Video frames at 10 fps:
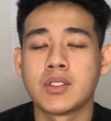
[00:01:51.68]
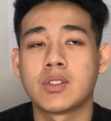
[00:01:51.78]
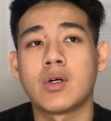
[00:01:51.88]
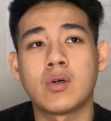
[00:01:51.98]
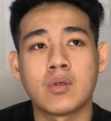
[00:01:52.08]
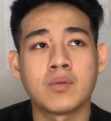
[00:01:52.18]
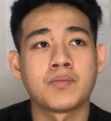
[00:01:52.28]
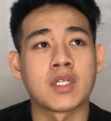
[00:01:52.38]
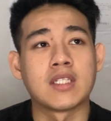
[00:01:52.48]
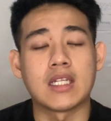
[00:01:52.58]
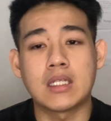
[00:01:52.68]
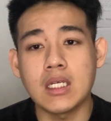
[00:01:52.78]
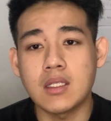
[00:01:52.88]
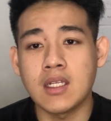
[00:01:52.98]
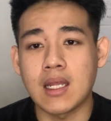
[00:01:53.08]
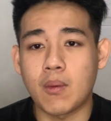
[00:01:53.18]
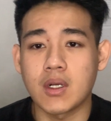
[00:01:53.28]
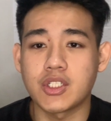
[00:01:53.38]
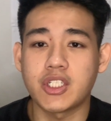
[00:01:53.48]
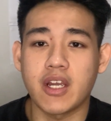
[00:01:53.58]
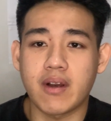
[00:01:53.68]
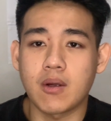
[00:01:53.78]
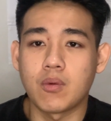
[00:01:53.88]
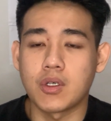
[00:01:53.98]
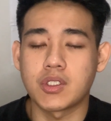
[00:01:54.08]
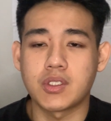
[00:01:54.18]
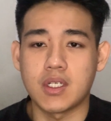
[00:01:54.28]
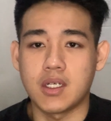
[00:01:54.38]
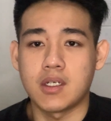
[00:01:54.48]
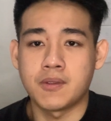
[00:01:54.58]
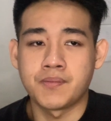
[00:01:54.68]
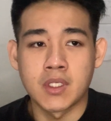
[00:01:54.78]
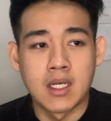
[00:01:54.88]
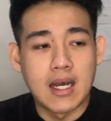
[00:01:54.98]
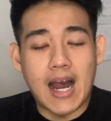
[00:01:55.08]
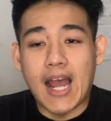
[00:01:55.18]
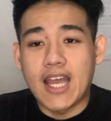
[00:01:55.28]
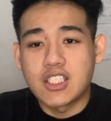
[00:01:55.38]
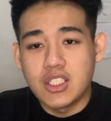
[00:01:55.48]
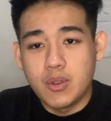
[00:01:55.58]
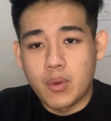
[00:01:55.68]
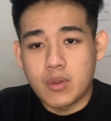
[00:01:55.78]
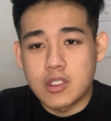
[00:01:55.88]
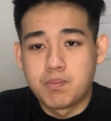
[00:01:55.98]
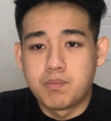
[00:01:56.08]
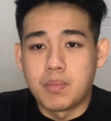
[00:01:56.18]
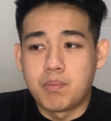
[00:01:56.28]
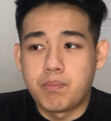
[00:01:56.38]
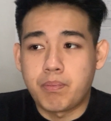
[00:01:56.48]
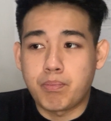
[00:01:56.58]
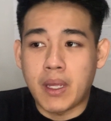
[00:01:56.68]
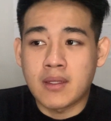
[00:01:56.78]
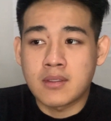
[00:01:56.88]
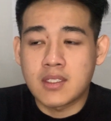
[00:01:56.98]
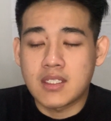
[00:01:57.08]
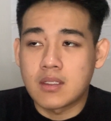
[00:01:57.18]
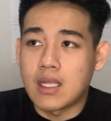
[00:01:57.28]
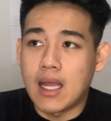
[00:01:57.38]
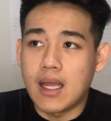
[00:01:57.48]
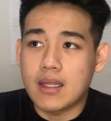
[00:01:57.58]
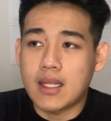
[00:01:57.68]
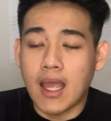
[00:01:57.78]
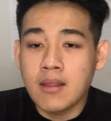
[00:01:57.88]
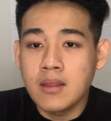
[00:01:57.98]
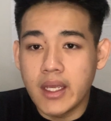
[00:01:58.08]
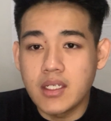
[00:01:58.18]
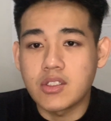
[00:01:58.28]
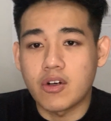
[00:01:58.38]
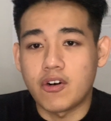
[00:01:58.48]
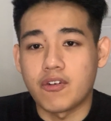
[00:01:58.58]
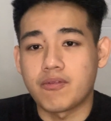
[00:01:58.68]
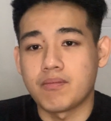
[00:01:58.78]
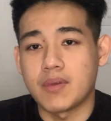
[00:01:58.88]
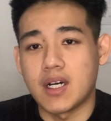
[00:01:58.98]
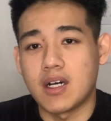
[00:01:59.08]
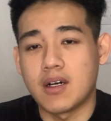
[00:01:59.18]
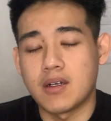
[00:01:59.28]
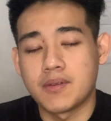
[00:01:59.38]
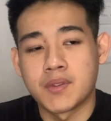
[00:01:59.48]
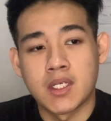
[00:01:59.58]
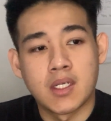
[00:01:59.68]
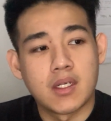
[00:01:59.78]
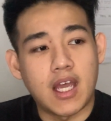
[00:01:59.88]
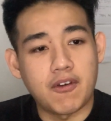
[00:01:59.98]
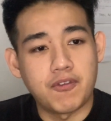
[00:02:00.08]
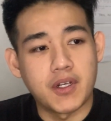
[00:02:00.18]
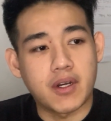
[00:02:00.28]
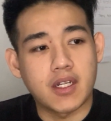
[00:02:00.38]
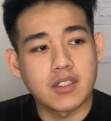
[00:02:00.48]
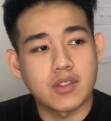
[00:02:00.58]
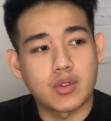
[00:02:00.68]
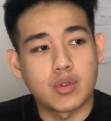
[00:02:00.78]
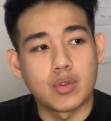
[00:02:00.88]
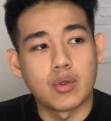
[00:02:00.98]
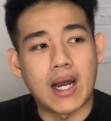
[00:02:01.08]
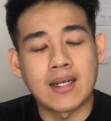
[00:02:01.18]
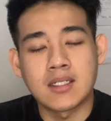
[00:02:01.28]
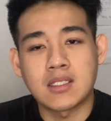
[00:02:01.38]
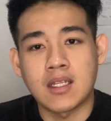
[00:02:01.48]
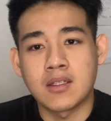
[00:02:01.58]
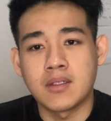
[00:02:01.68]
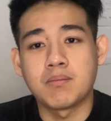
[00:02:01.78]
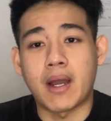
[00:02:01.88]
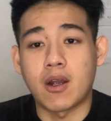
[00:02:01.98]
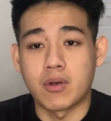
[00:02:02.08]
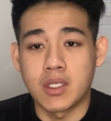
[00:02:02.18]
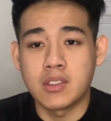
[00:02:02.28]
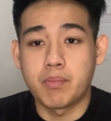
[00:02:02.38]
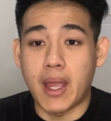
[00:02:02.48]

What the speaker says: So the third thing that I want to share, right, was I actually spent 10 days of effort, right, to understand my audience